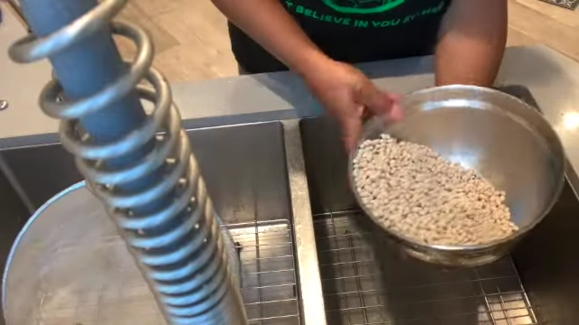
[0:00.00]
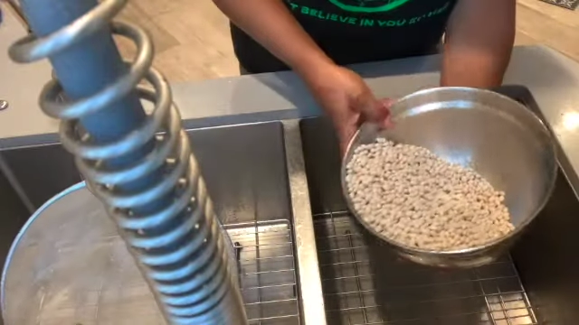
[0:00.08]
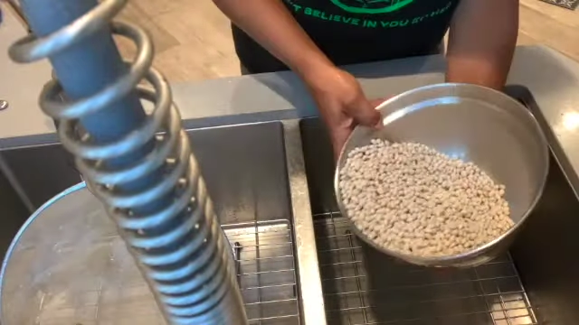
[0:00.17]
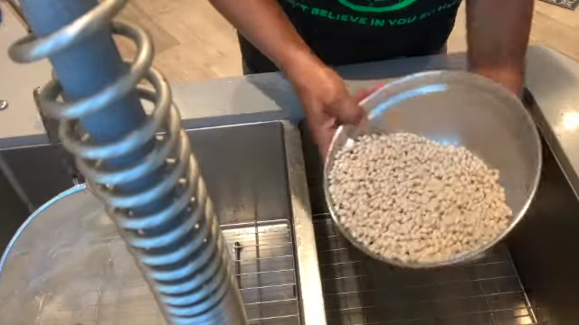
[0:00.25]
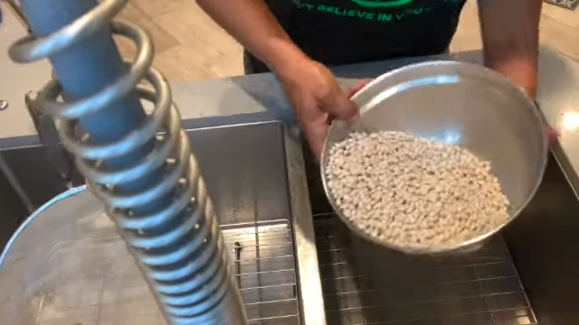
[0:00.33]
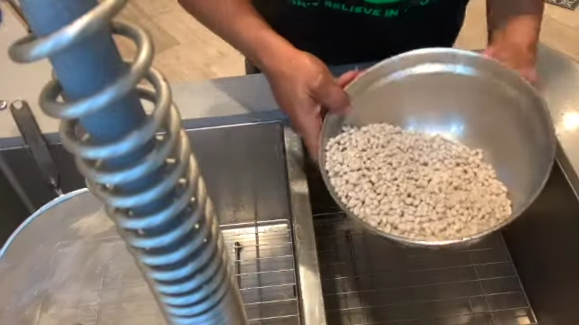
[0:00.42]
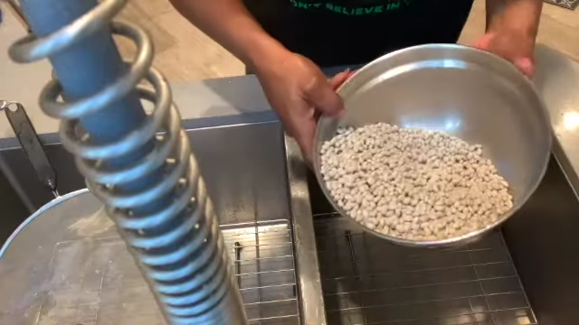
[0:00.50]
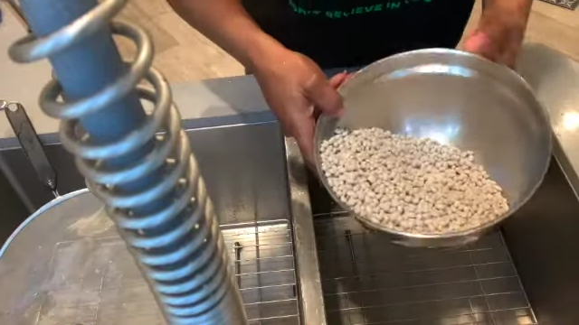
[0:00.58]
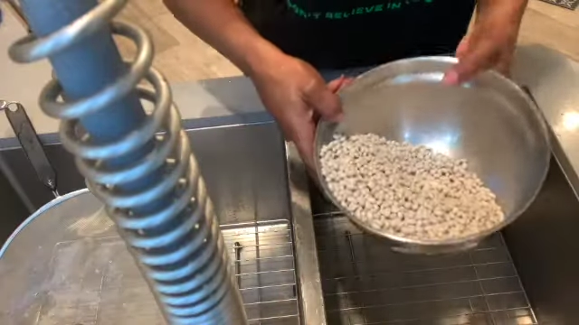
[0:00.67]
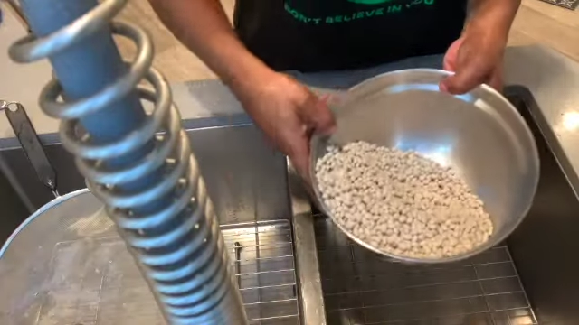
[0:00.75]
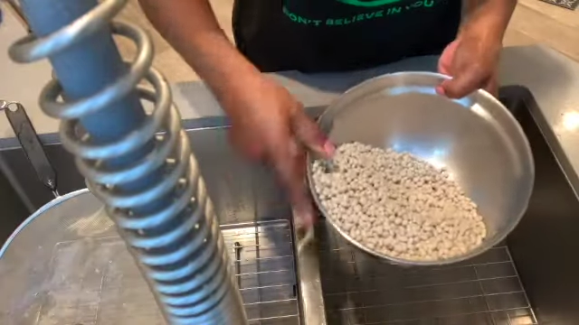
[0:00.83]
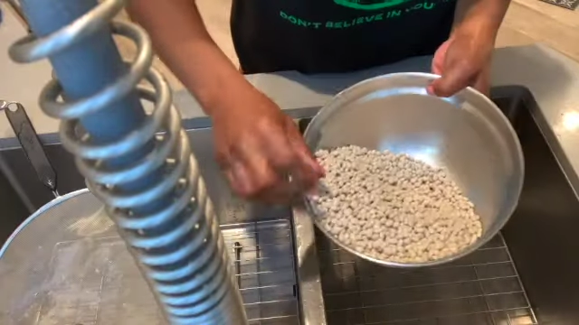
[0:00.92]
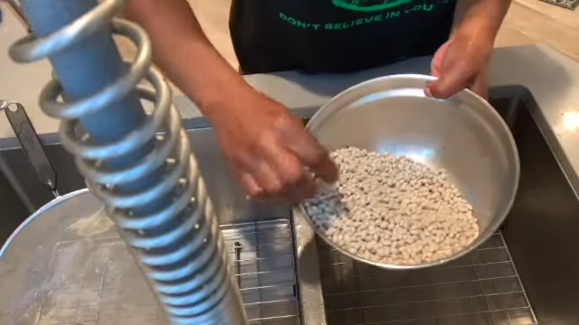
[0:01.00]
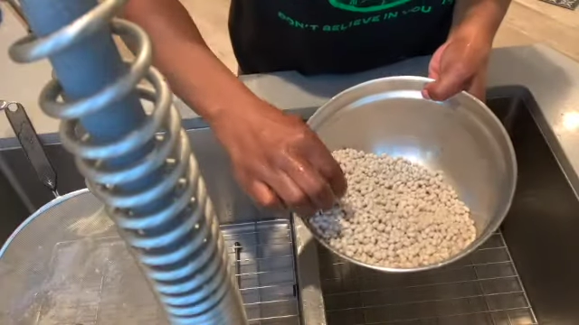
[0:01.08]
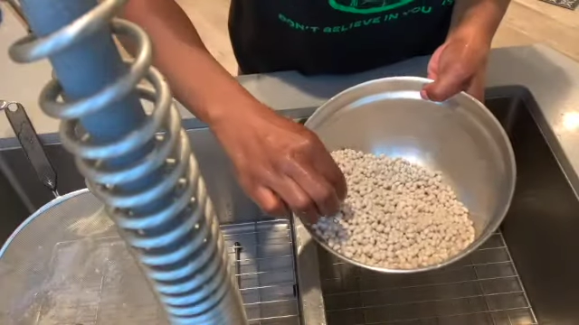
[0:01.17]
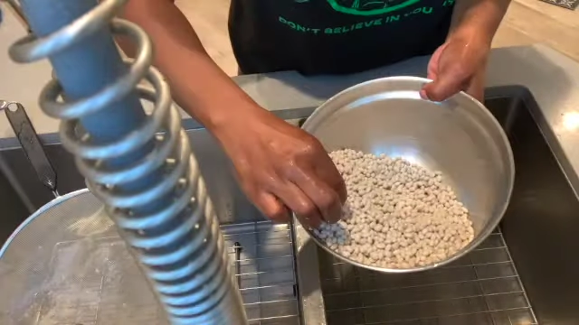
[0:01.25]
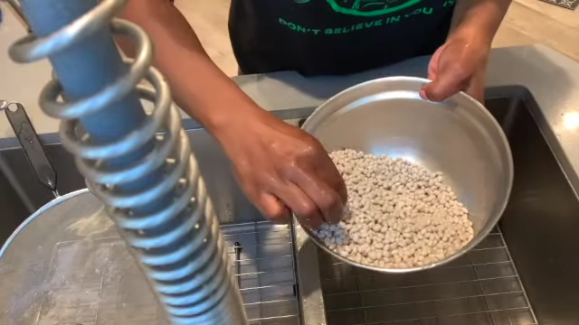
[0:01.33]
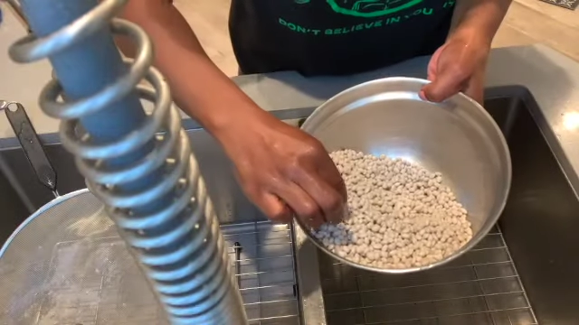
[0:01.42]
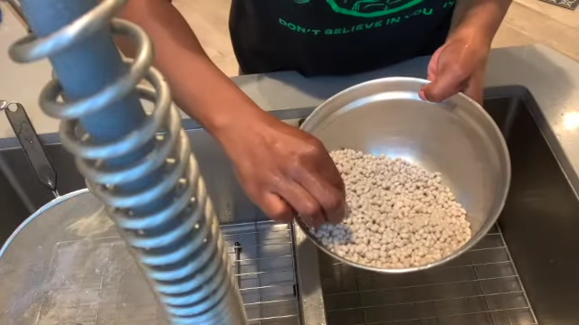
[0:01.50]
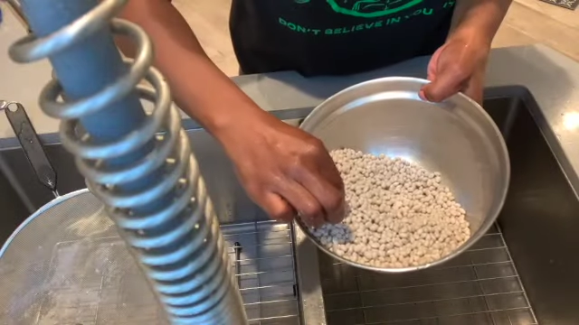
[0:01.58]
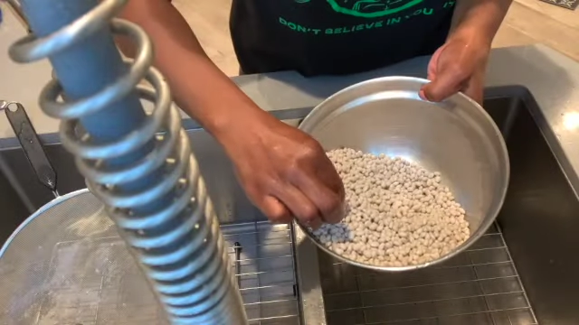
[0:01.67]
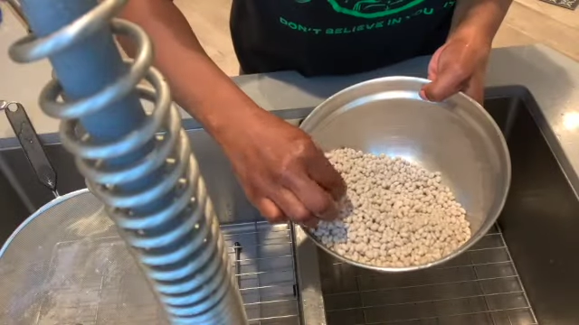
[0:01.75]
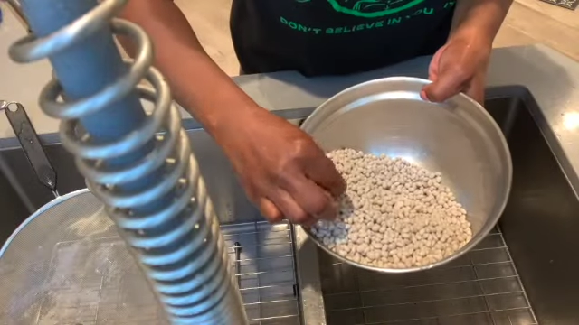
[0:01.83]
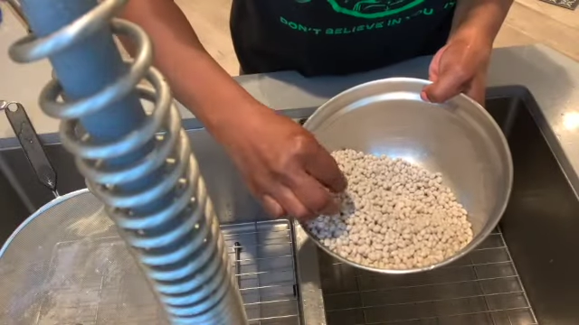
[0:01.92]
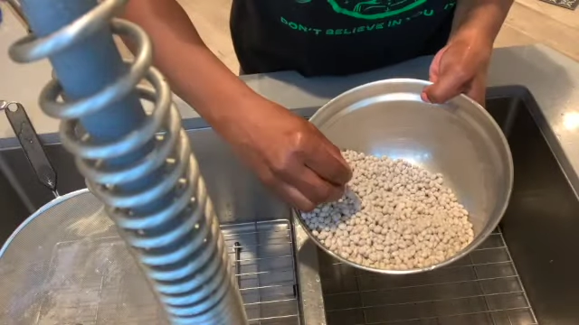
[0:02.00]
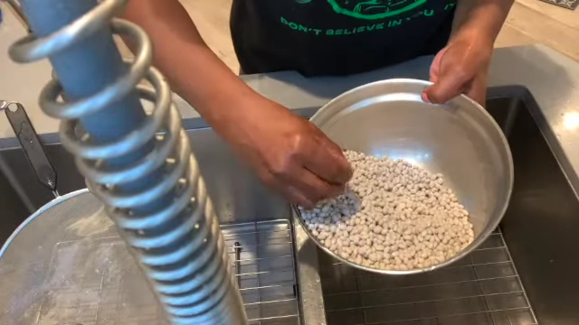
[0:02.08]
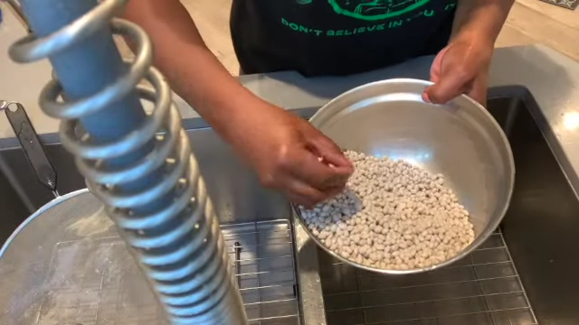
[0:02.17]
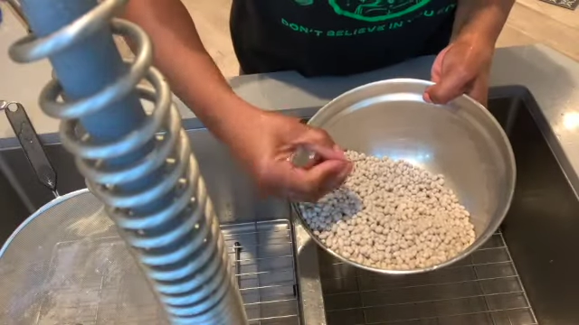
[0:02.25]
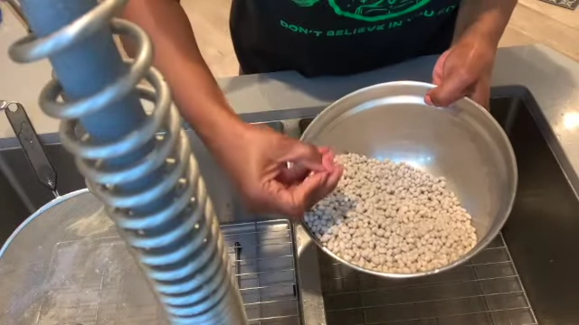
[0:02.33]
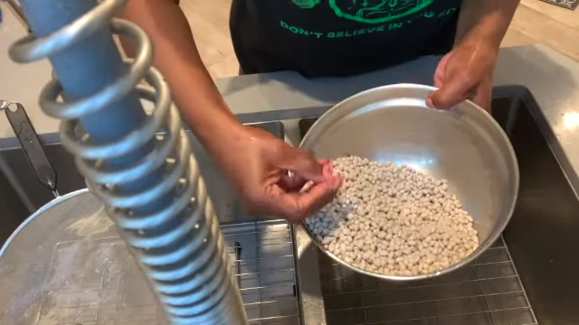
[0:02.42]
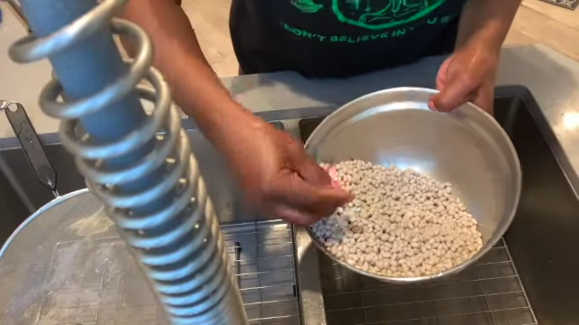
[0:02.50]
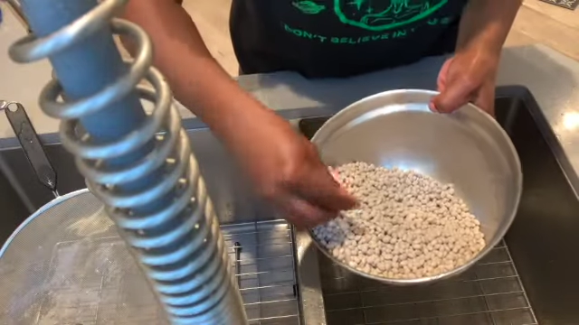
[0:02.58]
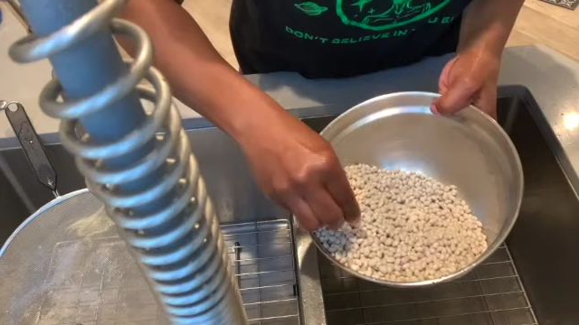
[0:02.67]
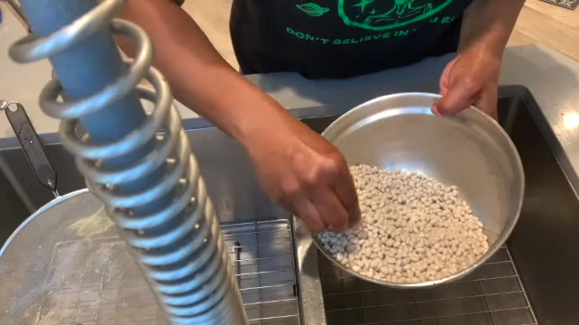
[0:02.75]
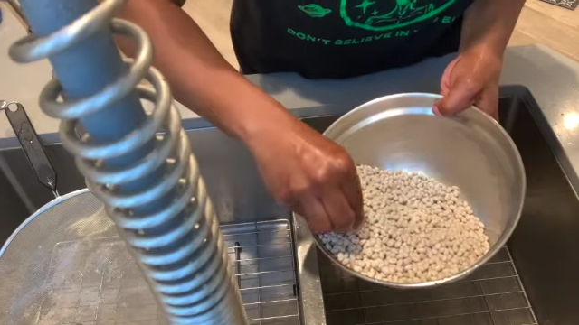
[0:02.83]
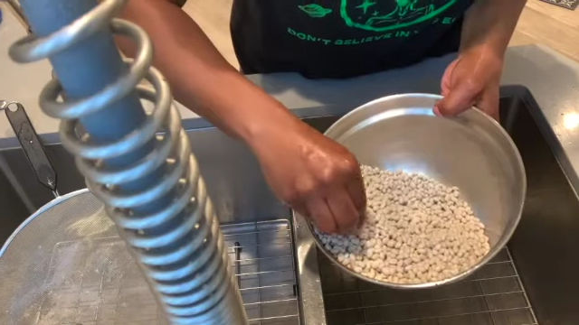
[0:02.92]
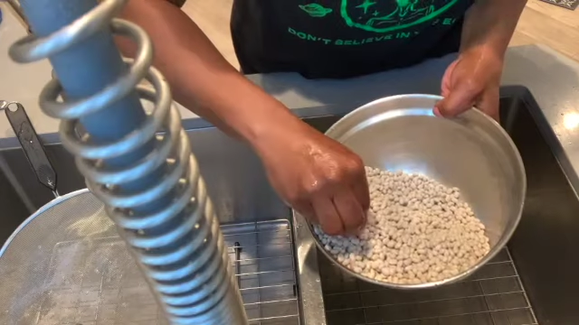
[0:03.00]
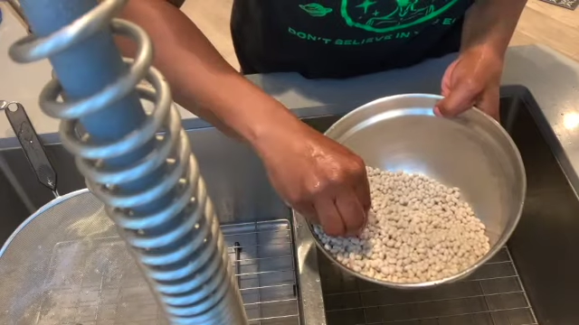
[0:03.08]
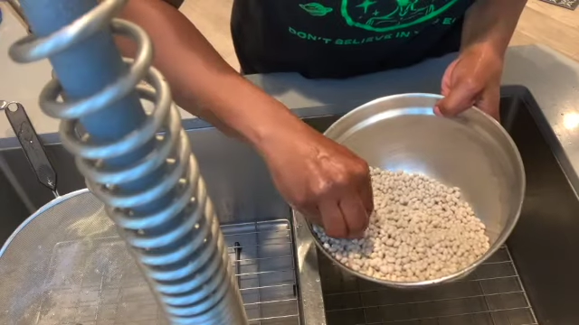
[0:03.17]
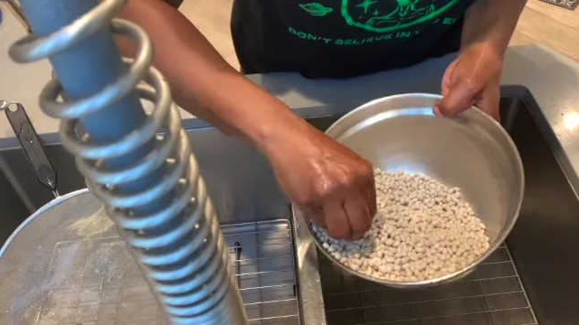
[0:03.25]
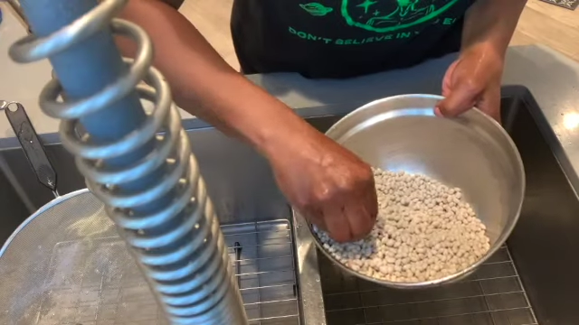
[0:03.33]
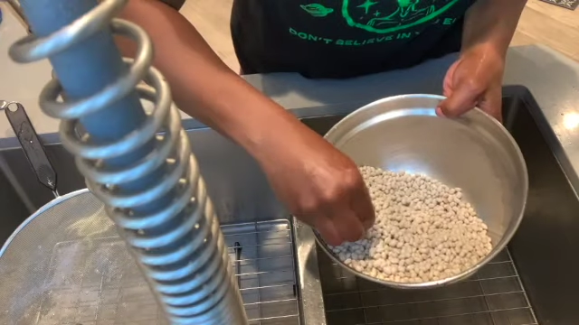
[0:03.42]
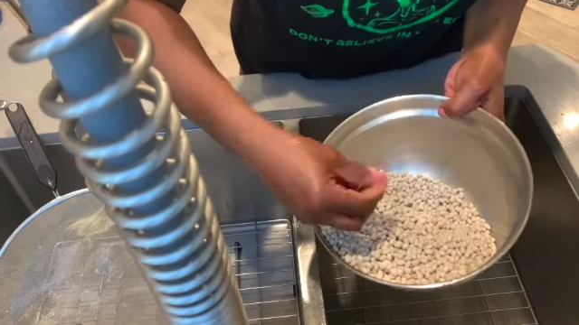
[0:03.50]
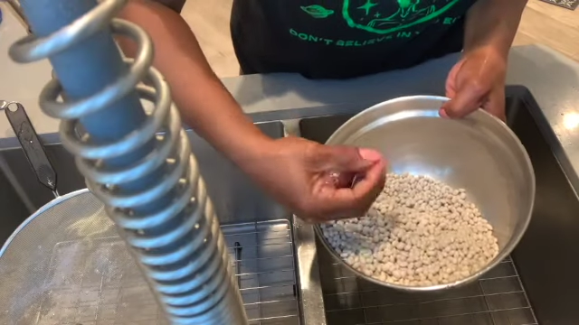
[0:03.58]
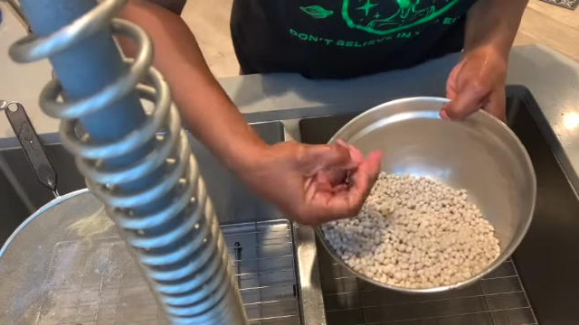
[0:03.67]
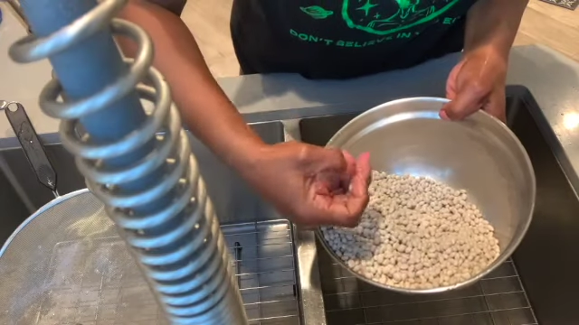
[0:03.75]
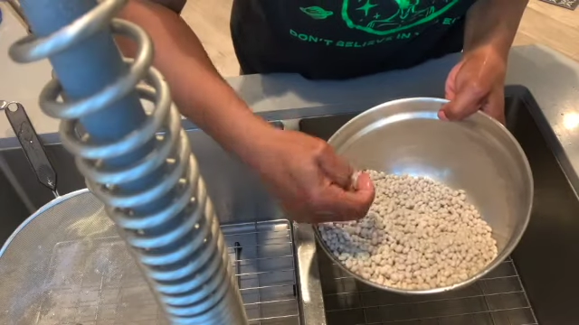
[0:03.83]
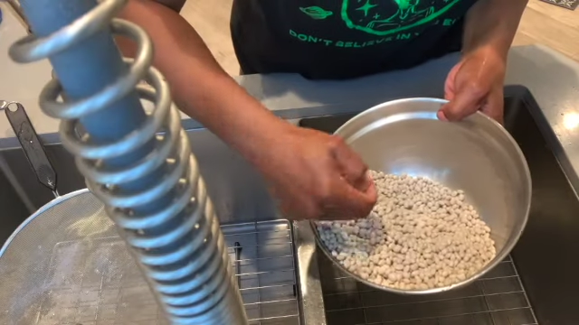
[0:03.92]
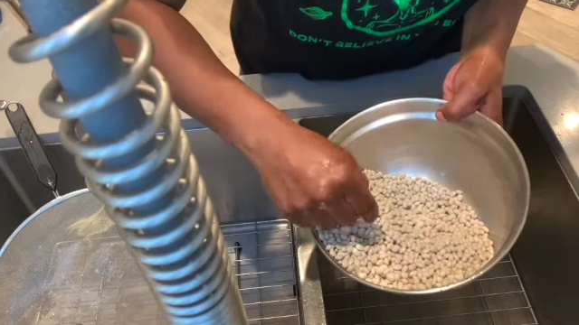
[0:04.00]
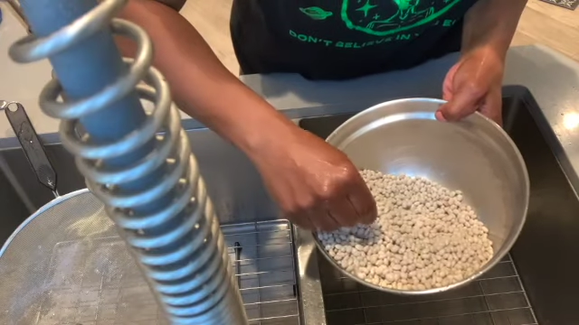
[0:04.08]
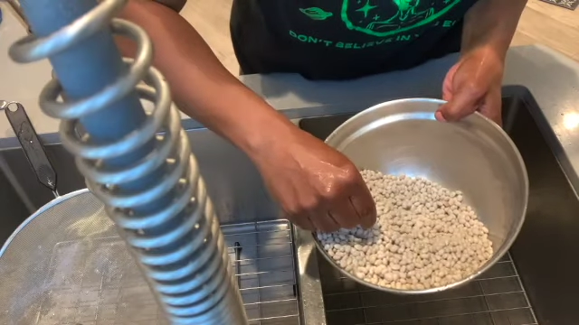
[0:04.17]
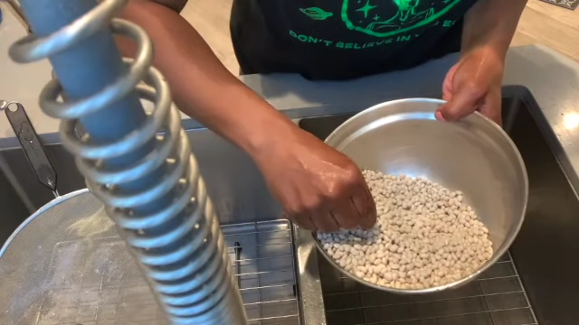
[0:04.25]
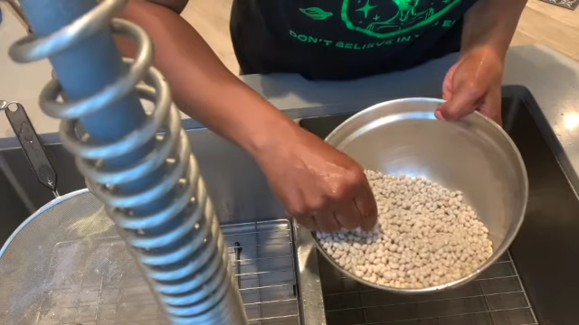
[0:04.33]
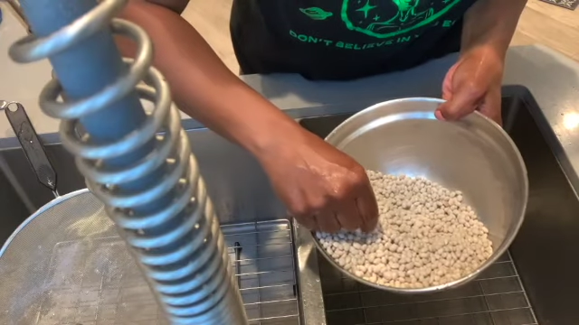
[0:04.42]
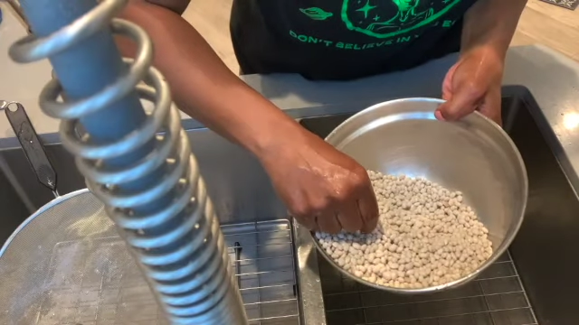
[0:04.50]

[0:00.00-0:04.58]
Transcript: (no speaker visible)